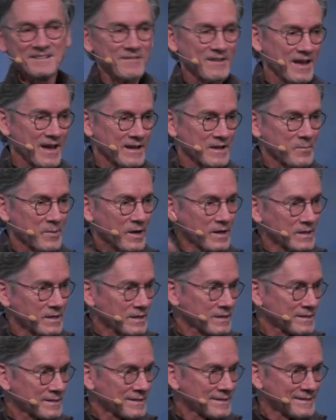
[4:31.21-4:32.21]
Anybody?
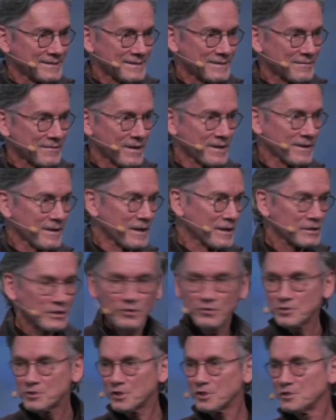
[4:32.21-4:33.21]
Right? You
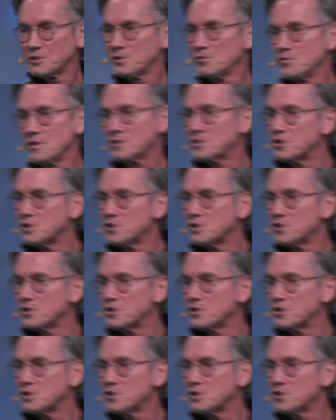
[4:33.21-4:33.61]
should do this.